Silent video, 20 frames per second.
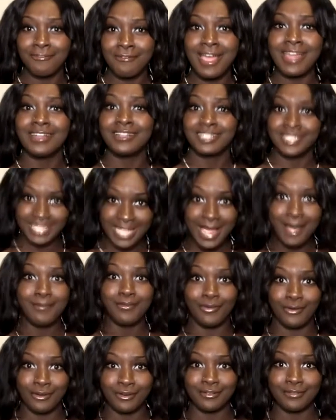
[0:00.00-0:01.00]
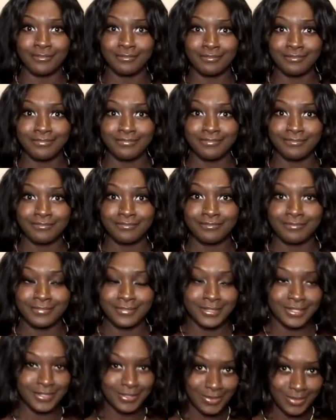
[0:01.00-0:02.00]
ride a skateboard.
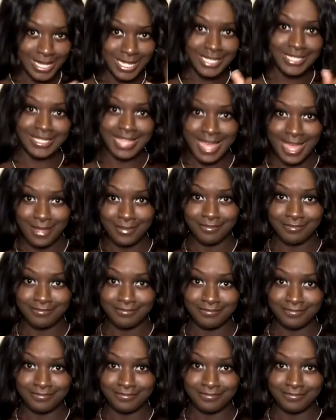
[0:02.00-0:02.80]
So that's that.